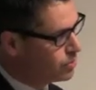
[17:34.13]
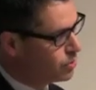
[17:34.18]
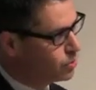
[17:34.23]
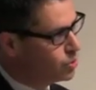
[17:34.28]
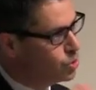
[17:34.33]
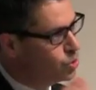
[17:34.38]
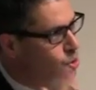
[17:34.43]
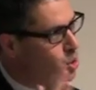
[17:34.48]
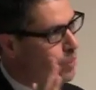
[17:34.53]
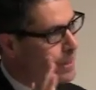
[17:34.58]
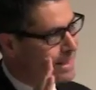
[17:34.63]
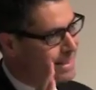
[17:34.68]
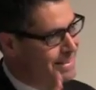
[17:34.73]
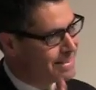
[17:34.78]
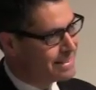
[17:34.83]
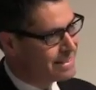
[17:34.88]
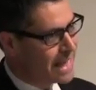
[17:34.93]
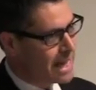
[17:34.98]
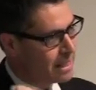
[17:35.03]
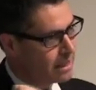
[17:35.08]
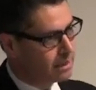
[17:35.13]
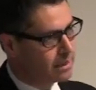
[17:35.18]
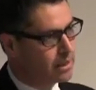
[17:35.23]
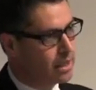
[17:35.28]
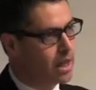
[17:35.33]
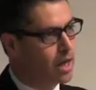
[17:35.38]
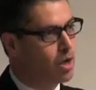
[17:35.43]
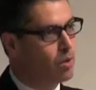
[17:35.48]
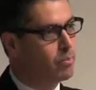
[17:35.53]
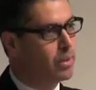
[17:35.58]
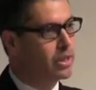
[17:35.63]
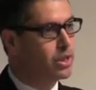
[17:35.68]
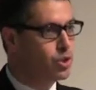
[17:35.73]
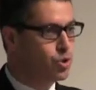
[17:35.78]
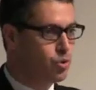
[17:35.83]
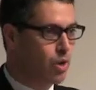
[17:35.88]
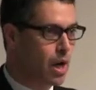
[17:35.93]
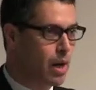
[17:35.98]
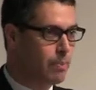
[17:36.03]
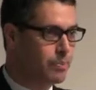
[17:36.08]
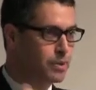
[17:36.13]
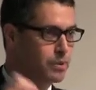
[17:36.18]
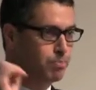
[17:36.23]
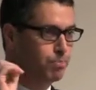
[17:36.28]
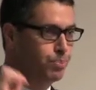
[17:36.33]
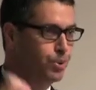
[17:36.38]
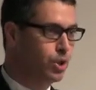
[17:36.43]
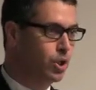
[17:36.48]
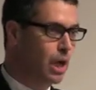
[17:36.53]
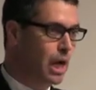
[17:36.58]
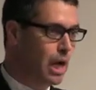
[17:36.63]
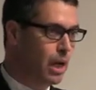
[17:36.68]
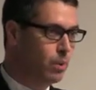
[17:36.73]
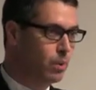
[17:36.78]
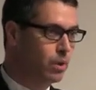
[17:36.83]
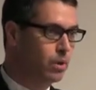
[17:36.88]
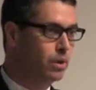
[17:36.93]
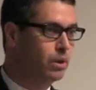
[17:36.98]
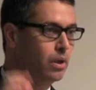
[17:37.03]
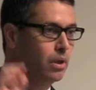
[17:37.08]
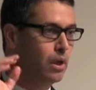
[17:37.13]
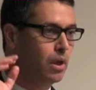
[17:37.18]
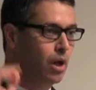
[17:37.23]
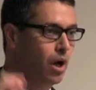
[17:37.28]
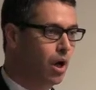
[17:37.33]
So you'd know exactly how many drops per hour